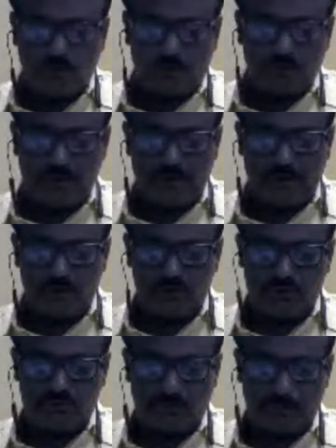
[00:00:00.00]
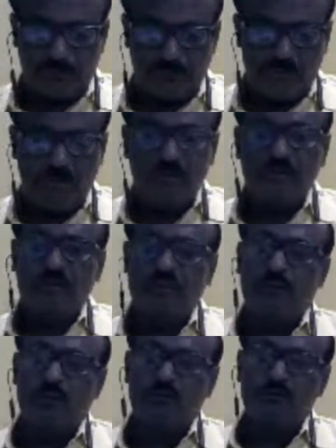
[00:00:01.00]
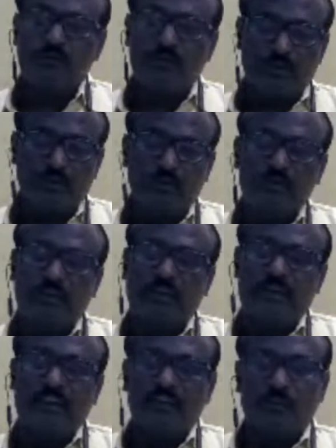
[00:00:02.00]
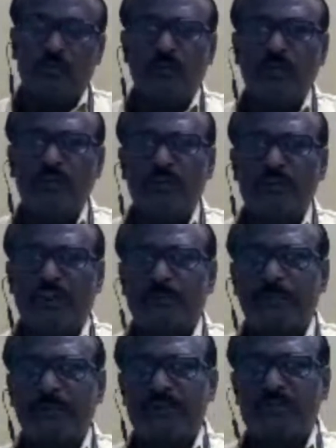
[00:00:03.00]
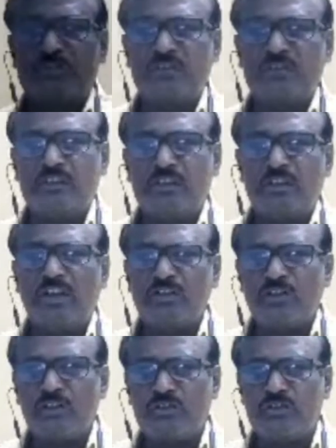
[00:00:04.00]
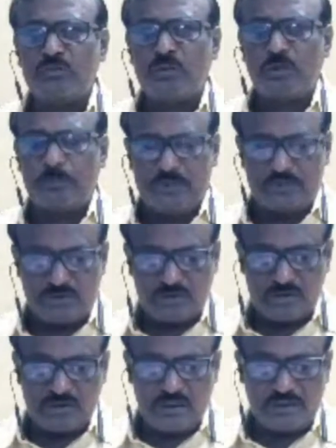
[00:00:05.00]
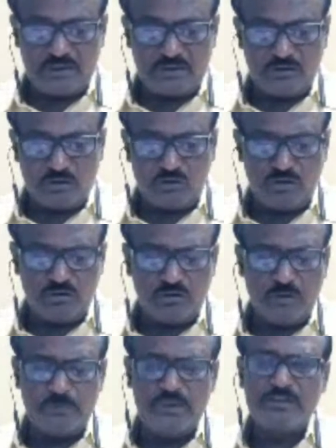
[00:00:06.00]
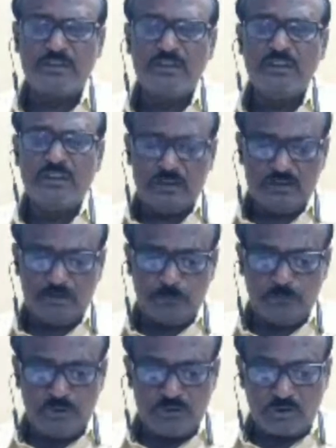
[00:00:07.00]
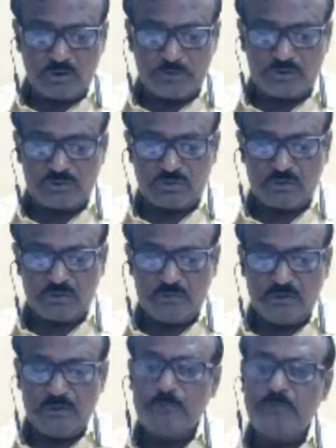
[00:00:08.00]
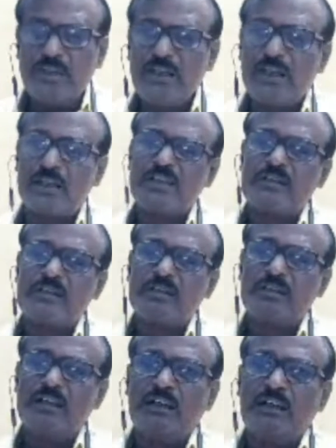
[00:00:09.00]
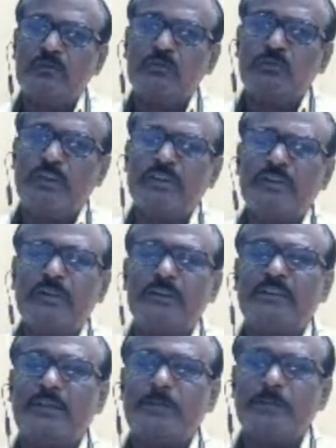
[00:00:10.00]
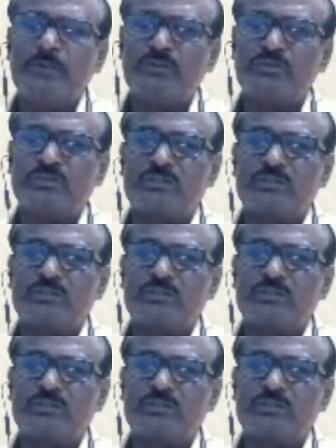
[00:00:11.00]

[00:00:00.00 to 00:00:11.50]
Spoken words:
requisition. Now, in a that means non-cognizable offence. That is non-cognizable offence, the police officer may arrest when that person